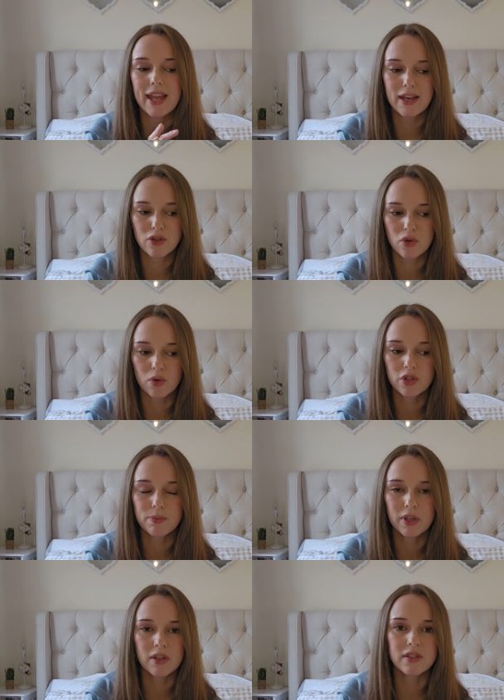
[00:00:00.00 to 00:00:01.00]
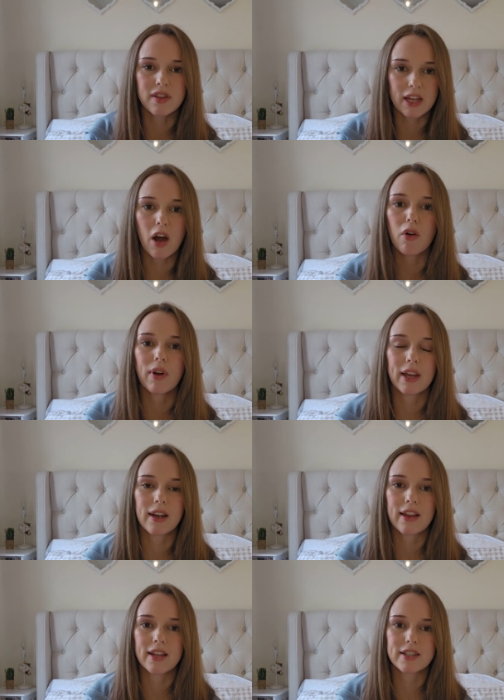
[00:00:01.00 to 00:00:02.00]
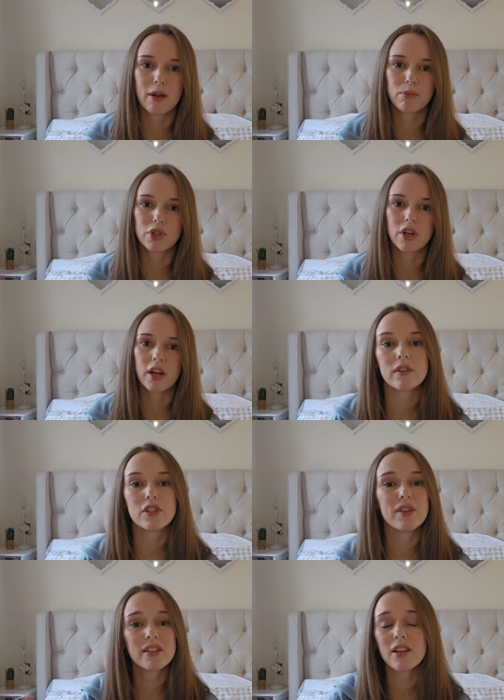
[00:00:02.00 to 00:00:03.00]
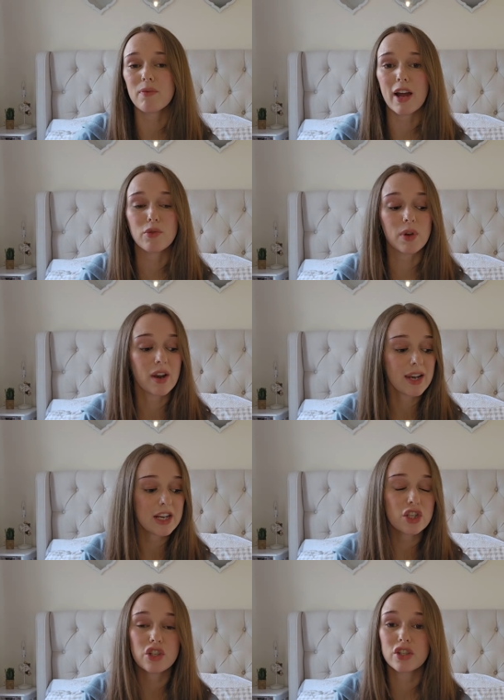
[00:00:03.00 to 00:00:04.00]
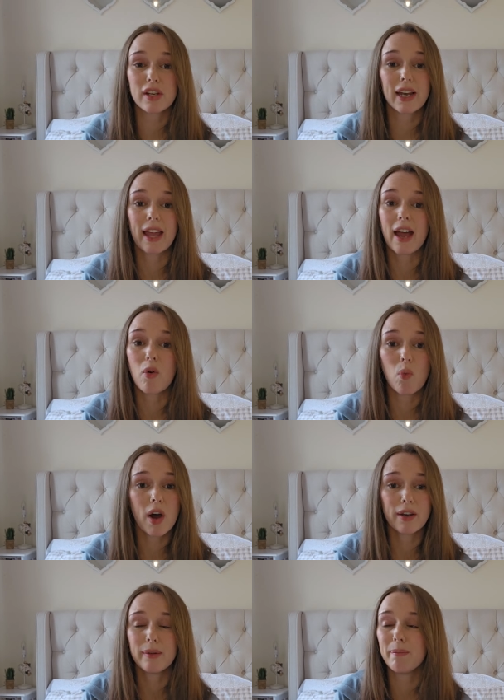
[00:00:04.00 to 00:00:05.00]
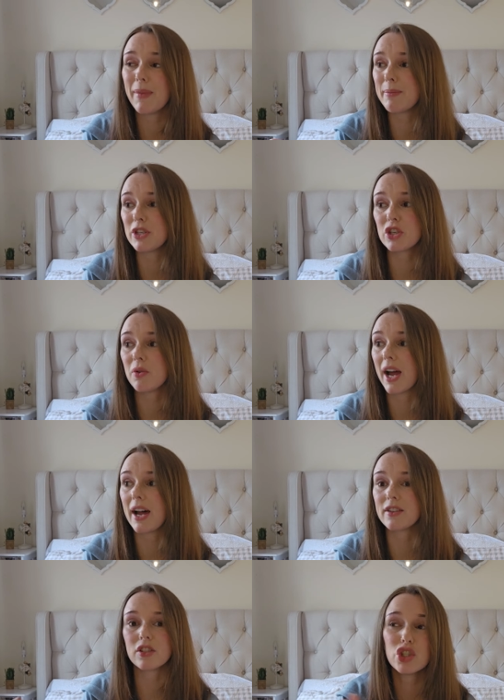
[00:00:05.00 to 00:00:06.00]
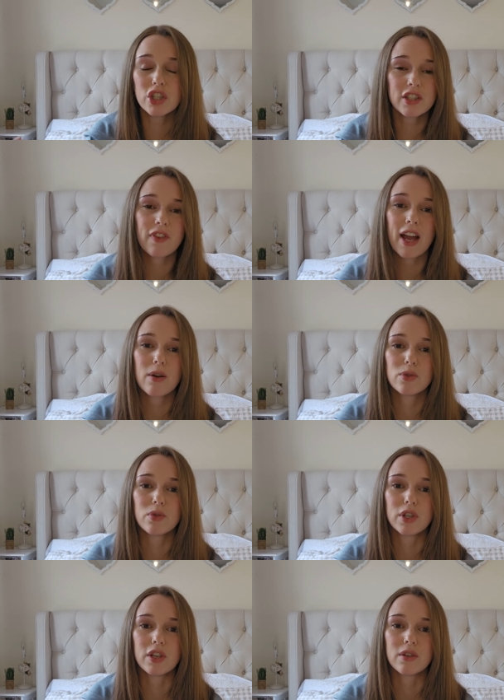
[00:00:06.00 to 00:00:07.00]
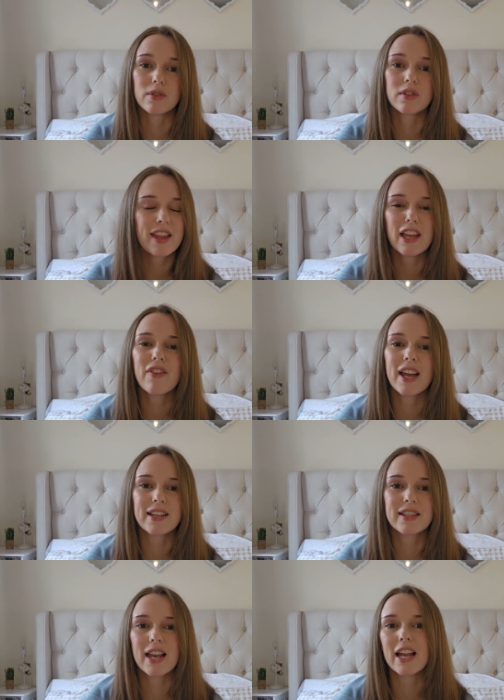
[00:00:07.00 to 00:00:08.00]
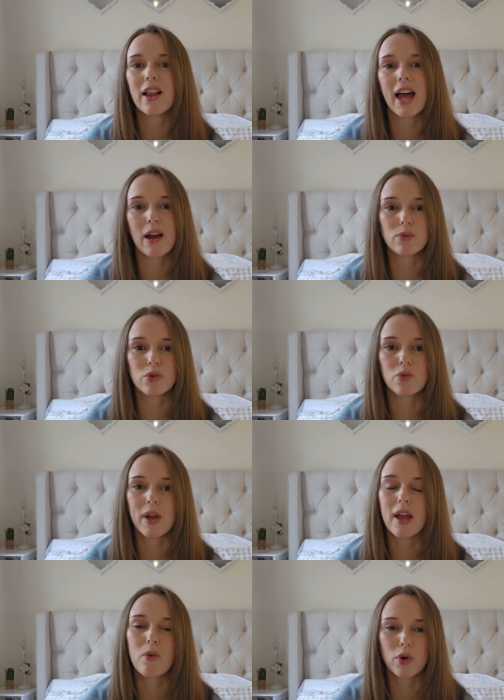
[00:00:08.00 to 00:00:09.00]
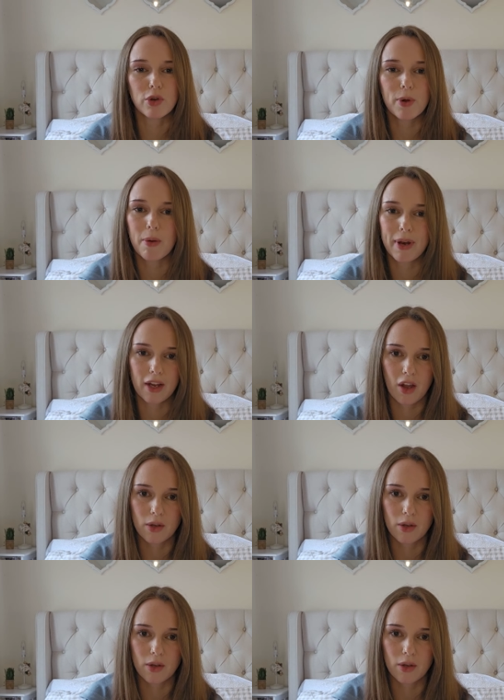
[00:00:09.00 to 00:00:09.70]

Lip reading: indoors because they can't regulate their temperature. So this time round, we are literally just going to get 1, maybe 2 hats just for outdoor use. Think of it as their little outdoor wear when you put them in a coat.